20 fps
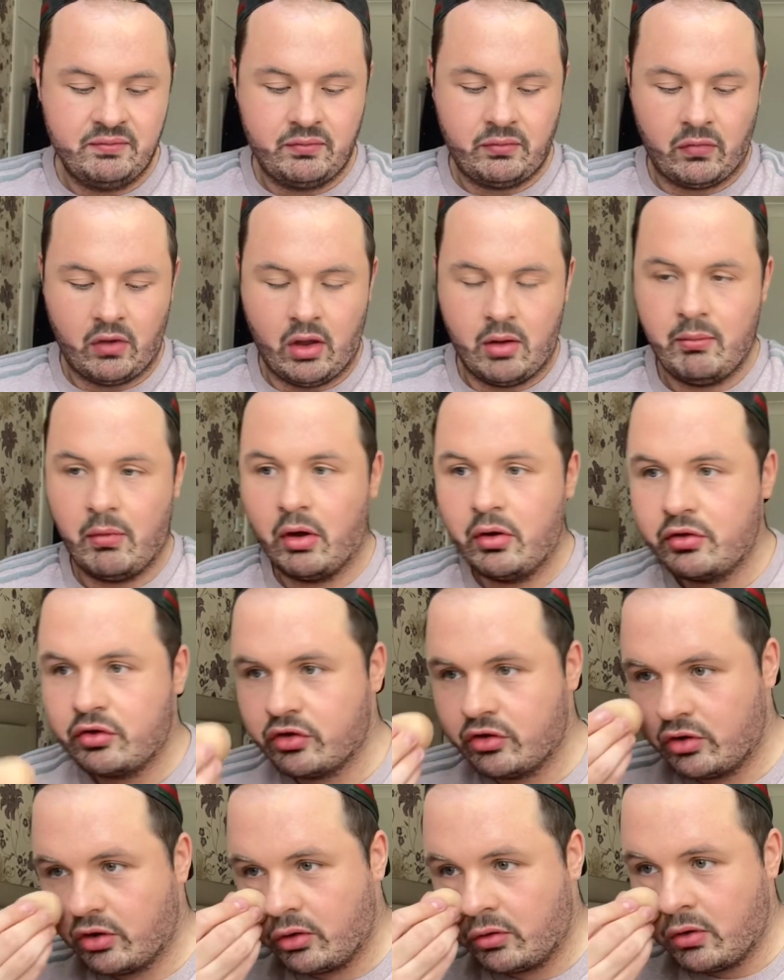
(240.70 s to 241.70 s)

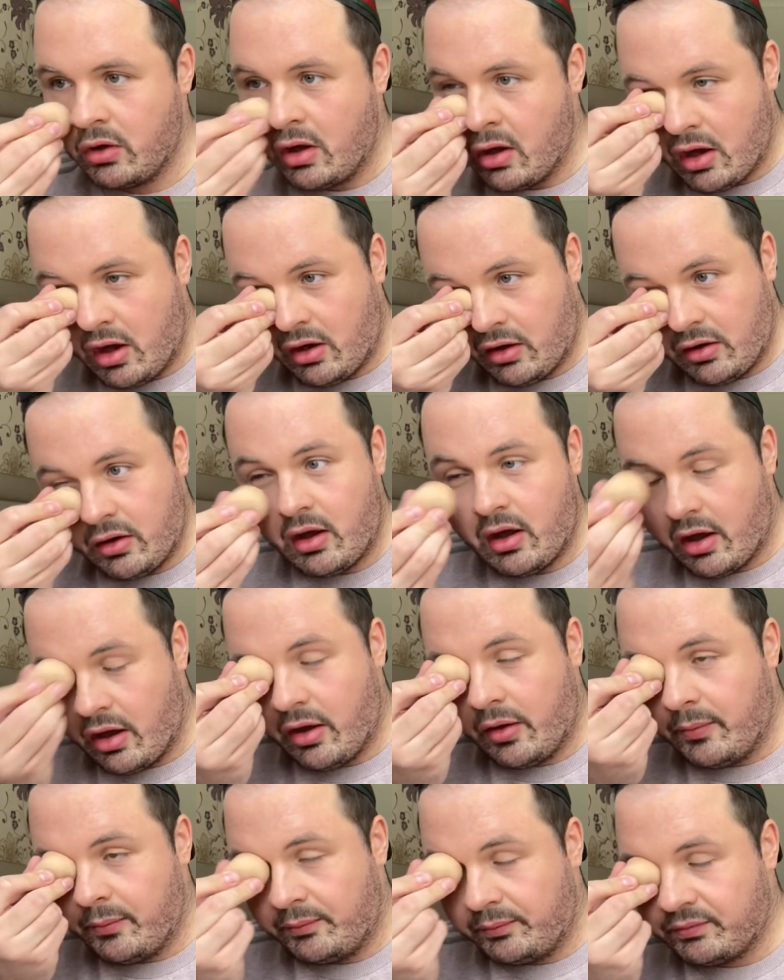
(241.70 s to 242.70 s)
emotional.
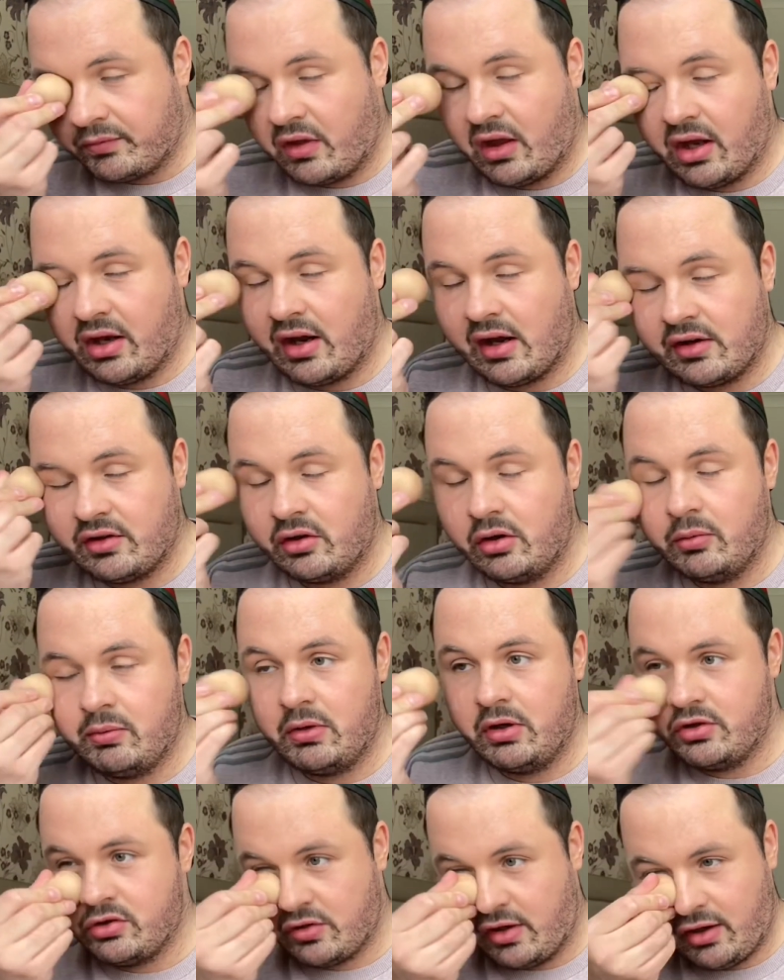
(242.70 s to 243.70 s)
I had a couple of
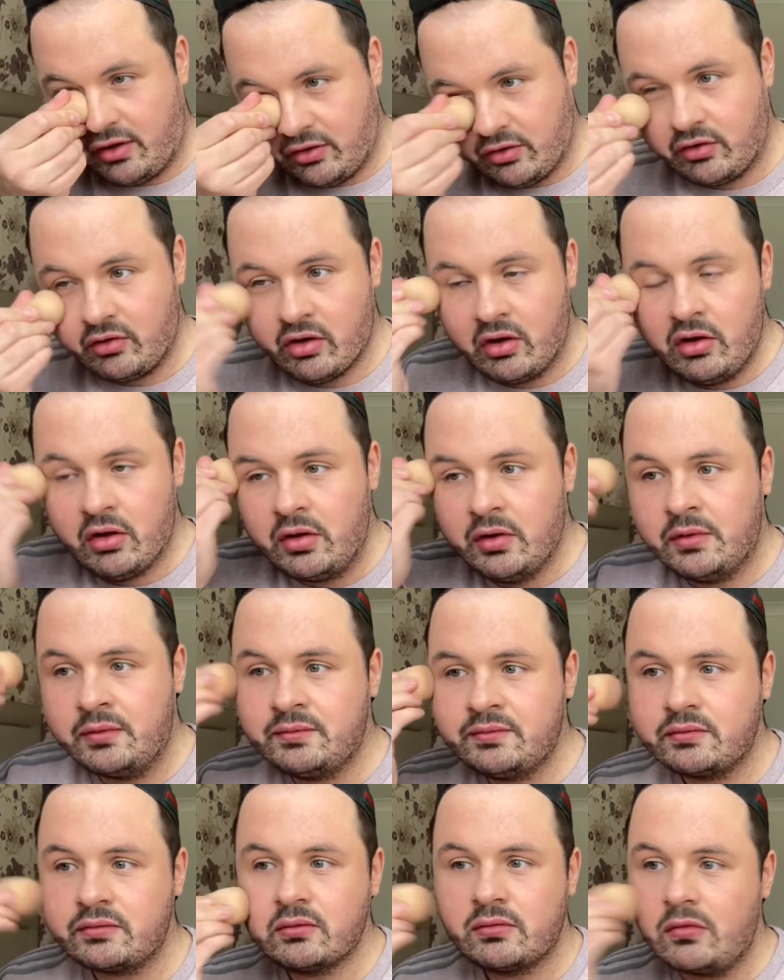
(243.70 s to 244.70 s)
drinks
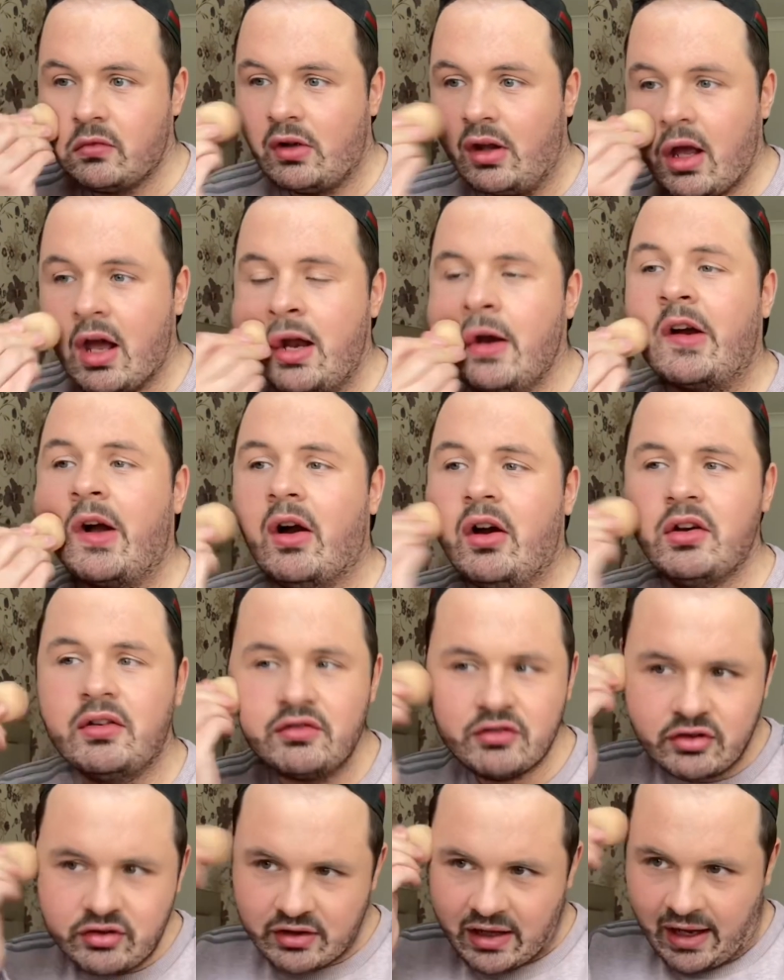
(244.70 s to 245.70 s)
and I kind of
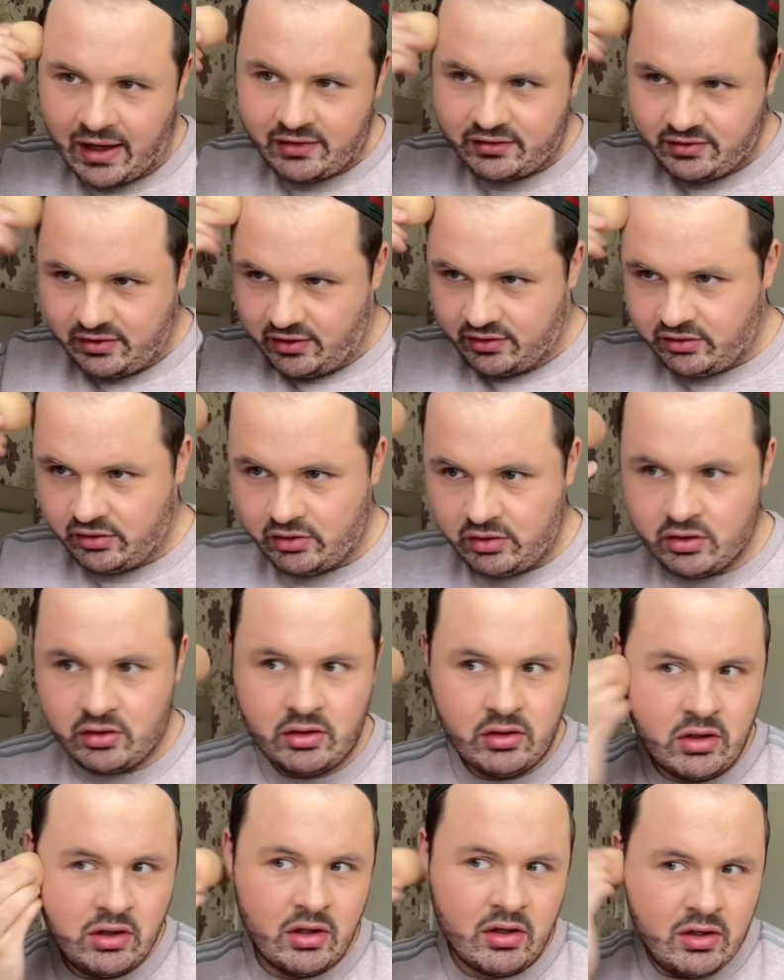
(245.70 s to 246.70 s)
just acted
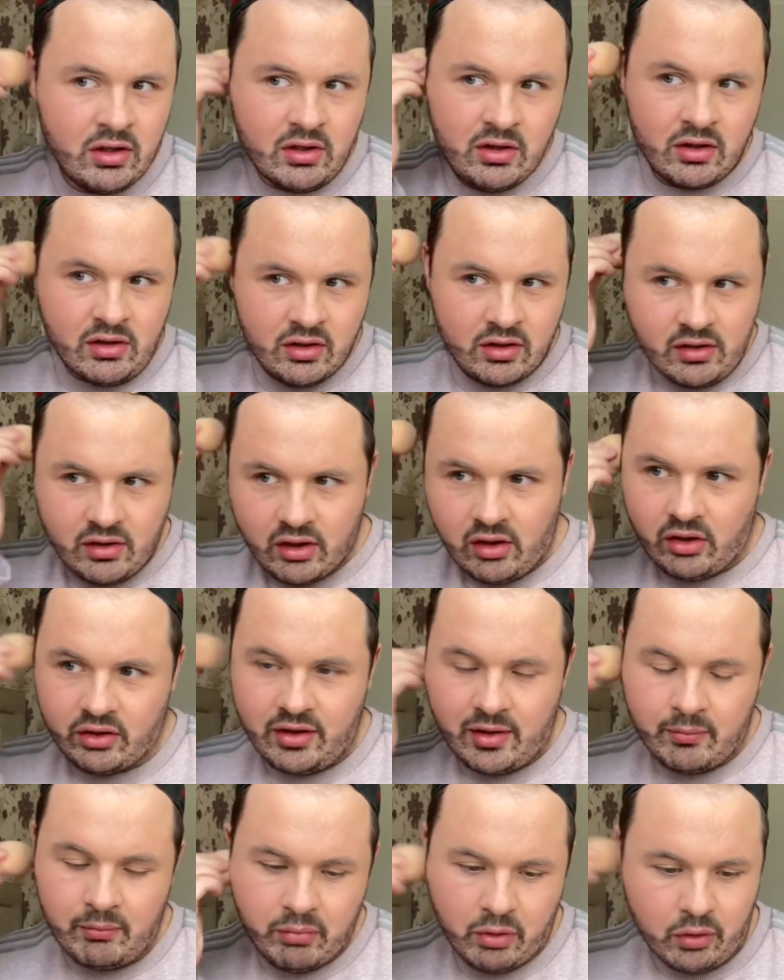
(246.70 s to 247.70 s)
on
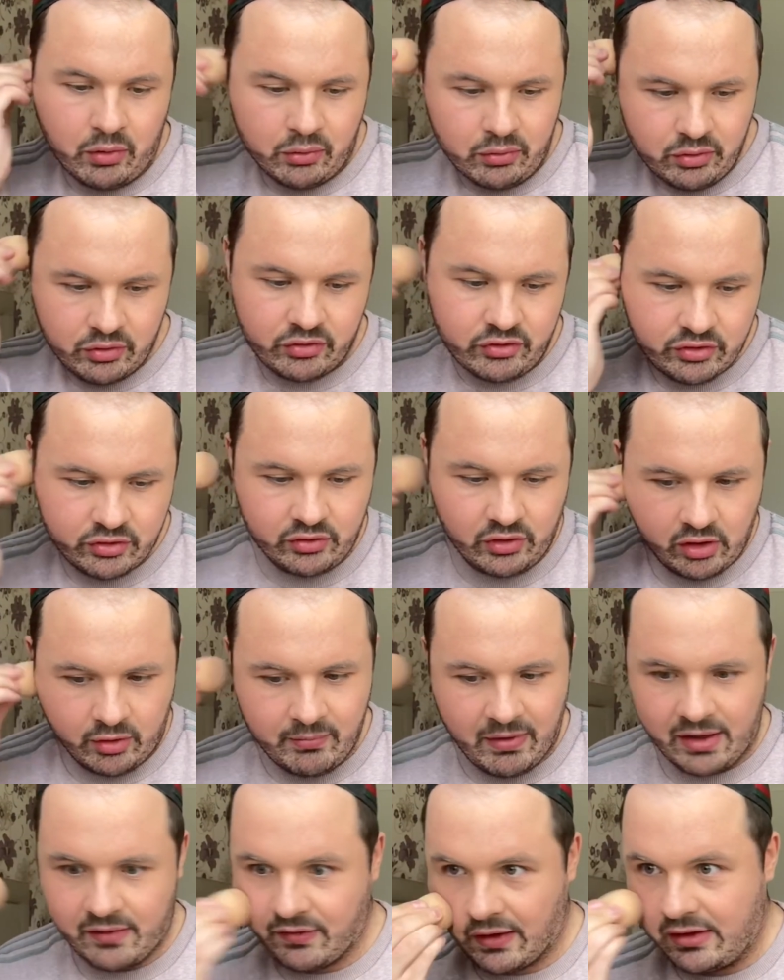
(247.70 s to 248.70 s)
impulse. I
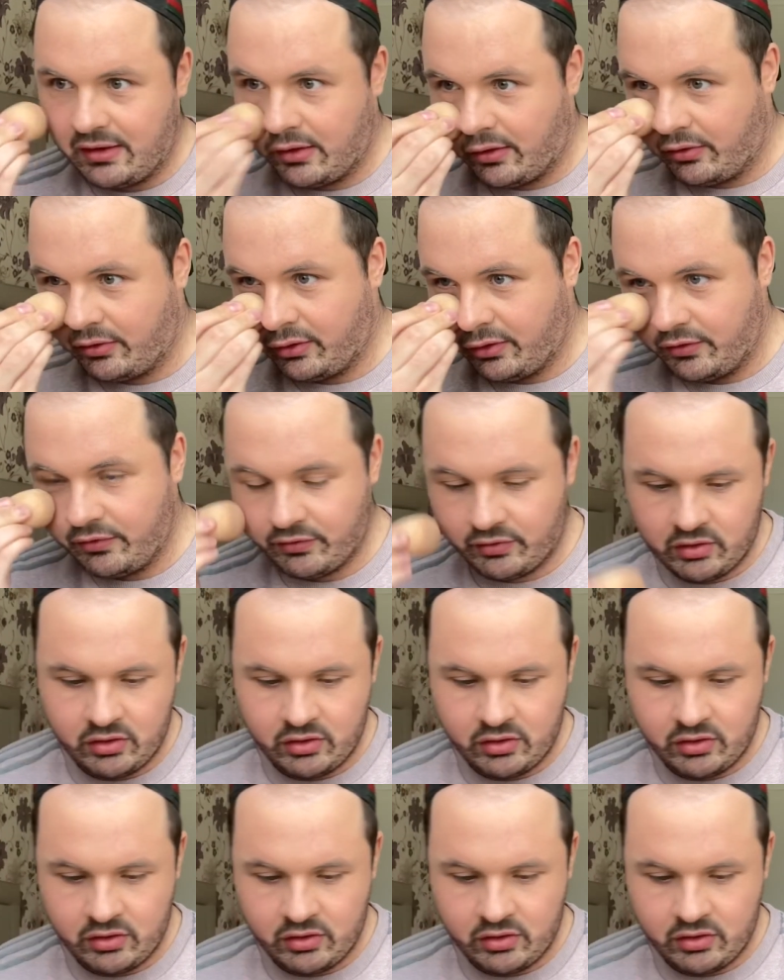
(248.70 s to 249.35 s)
made that live